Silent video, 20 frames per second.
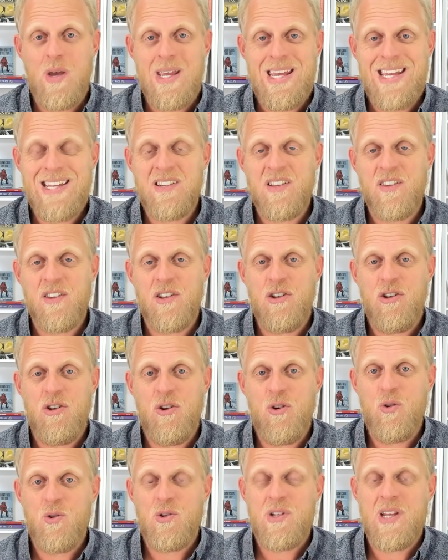into the
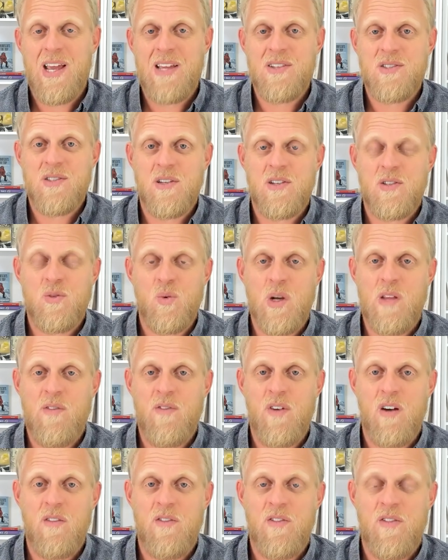new Tesla
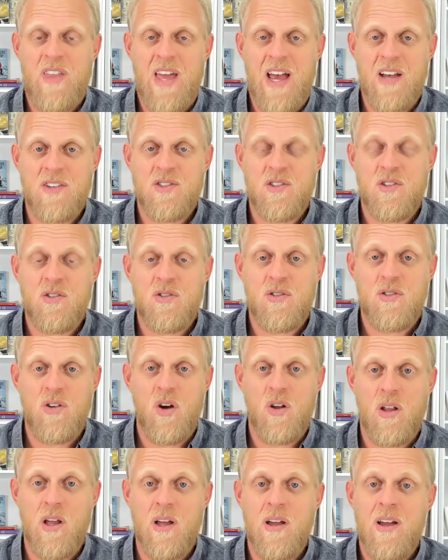
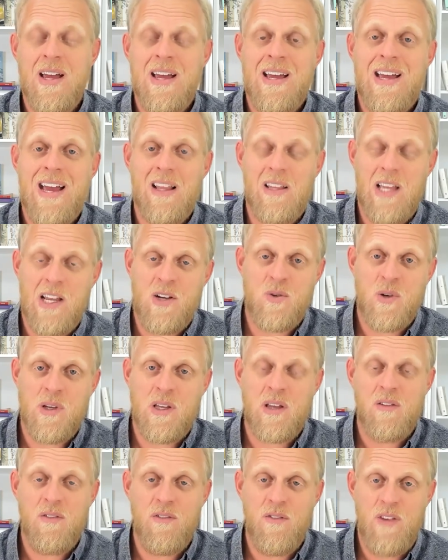$25,000
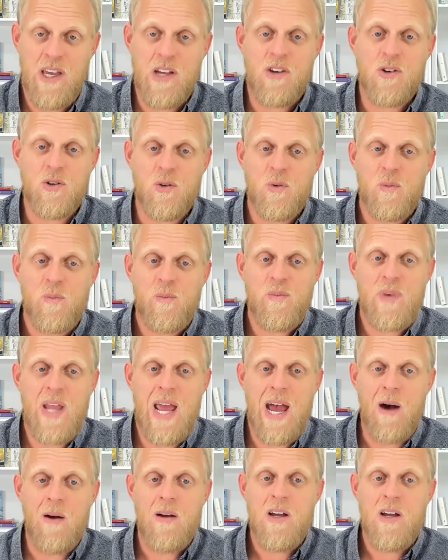electric vehicle. Now,